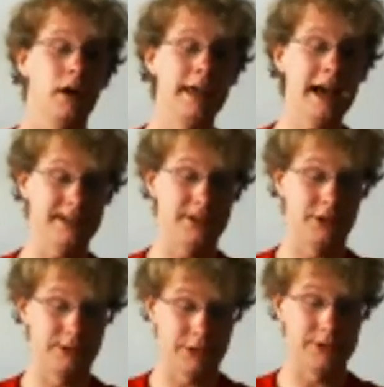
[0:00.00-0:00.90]
Yes,
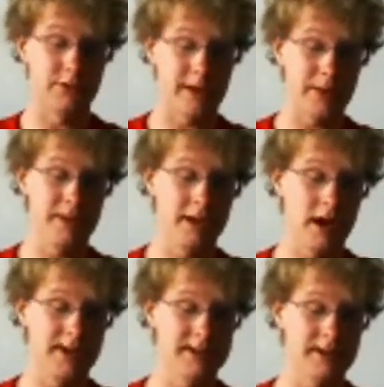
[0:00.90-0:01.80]
there, there's development
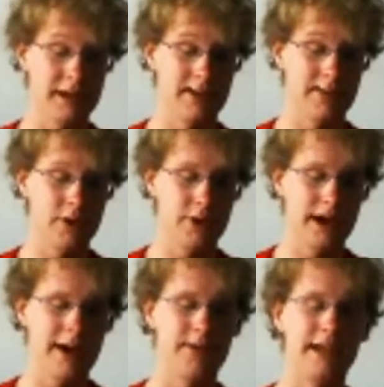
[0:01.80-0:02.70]
costs on the iPhone. You
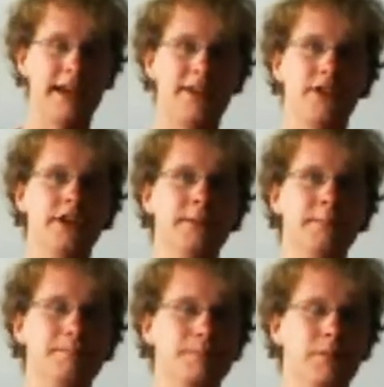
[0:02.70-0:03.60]
have to get
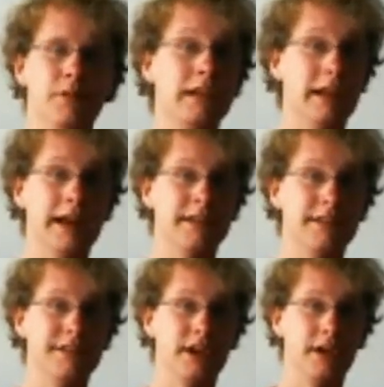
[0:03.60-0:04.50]
the the
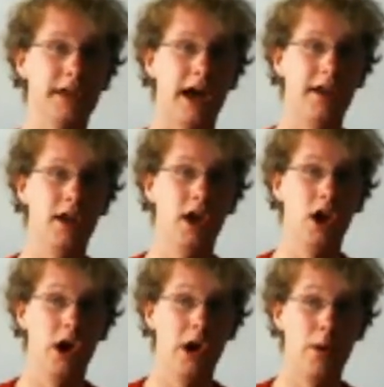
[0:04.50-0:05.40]
license and all that.
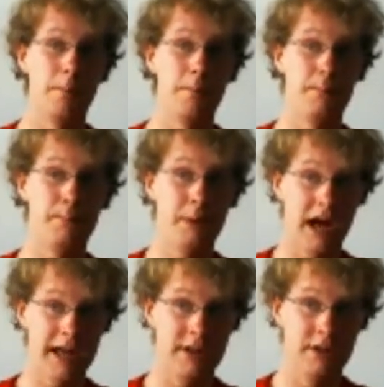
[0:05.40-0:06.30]

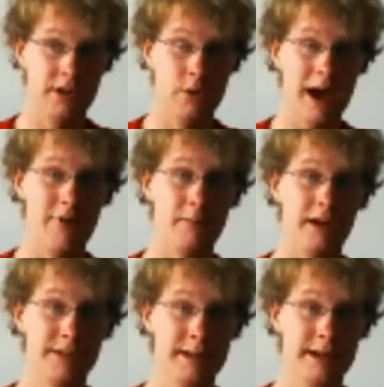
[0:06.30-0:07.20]
But you have
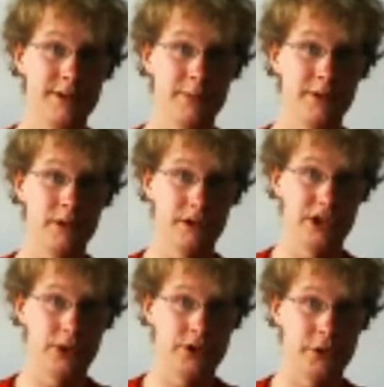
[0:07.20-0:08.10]
much better support
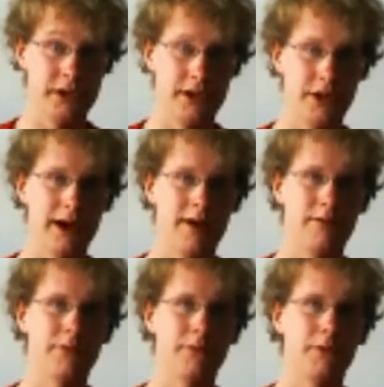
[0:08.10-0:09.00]
once you do it. You
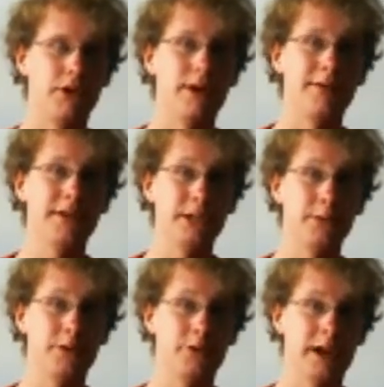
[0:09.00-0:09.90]
have you don't have to deal
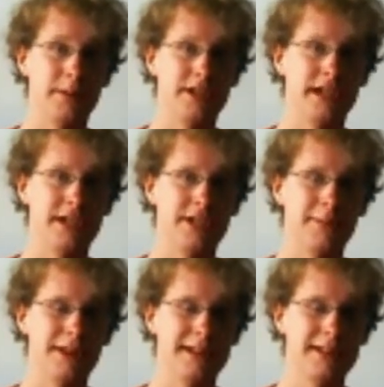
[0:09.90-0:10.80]
with the fragmentation,
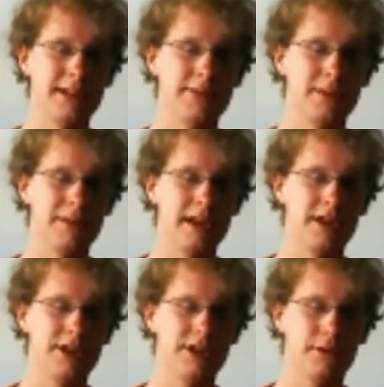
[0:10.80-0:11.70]
but that's not even the main
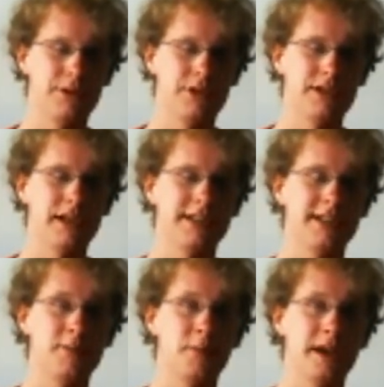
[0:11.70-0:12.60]
issue. There's just a
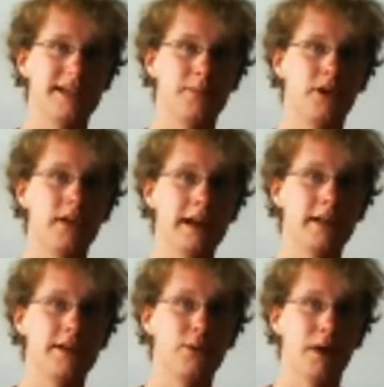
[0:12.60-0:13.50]
customer base more
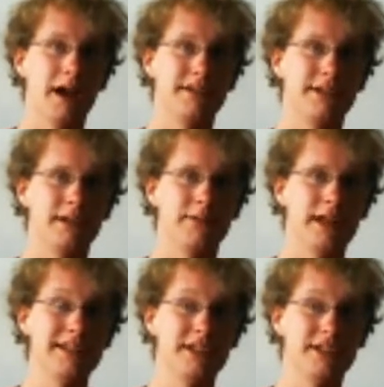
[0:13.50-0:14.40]
likely to buy stuff.
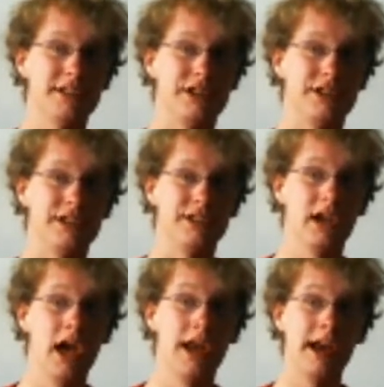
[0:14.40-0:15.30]
That's just statistics.
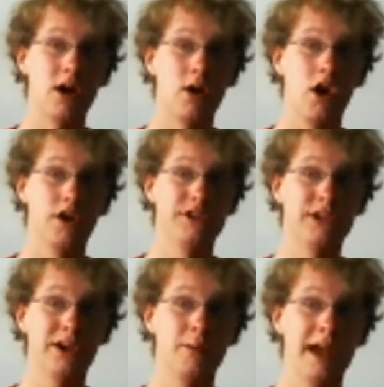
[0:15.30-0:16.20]
Now,
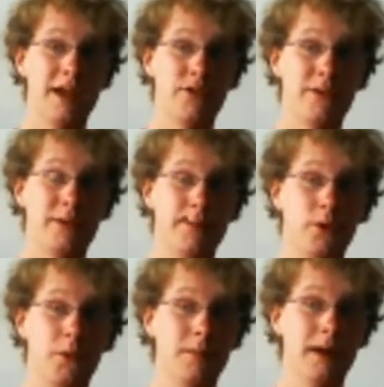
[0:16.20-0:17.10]
some Android
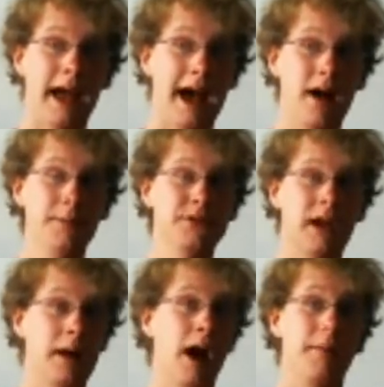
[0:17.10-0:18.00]
people will buy apps.
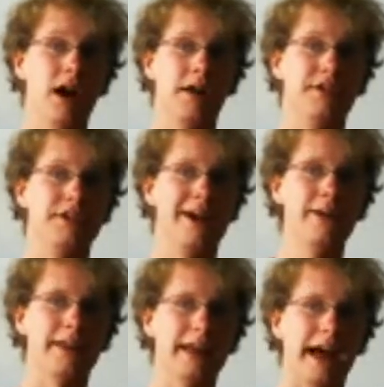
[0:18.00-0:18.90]
I'm, I'm not
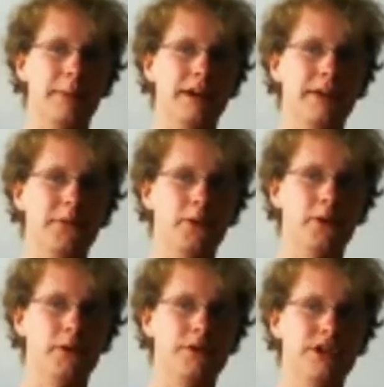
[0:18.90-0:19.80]
doubting that. But if
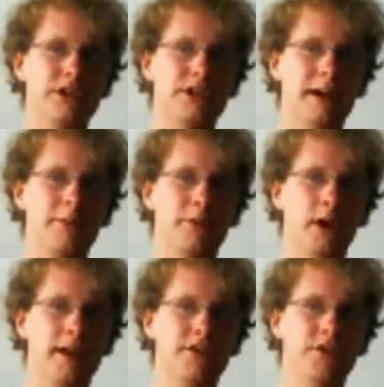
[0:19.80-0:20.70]
you're just up
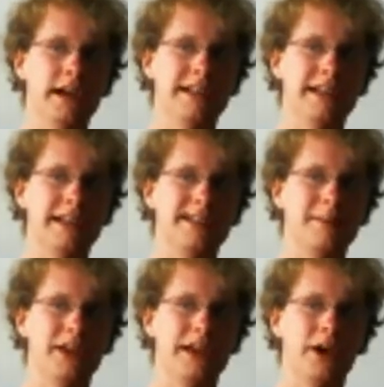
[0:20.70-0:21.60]
front trying to get
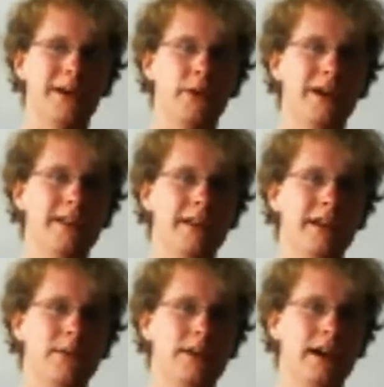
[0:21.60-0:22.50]
something going quickly
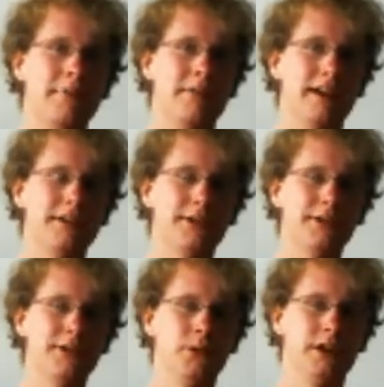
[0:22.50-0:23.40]
and you've got
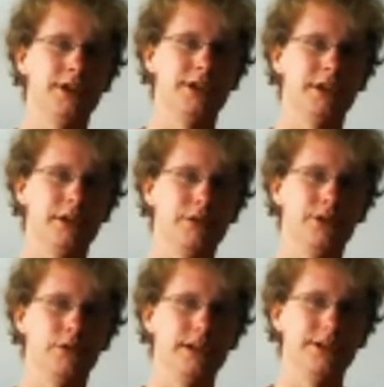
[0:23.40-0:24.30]
investors who want you to use
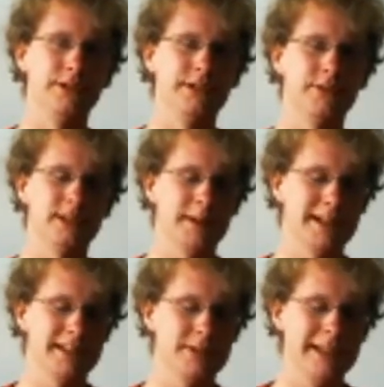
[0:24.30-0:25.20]
your resources
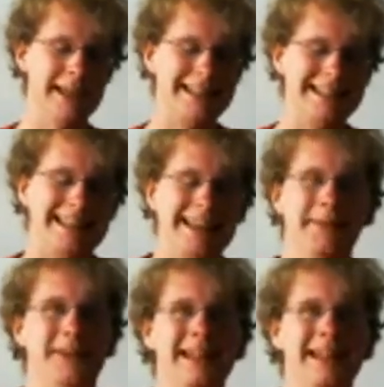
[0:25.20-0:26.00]
responsibly, it seems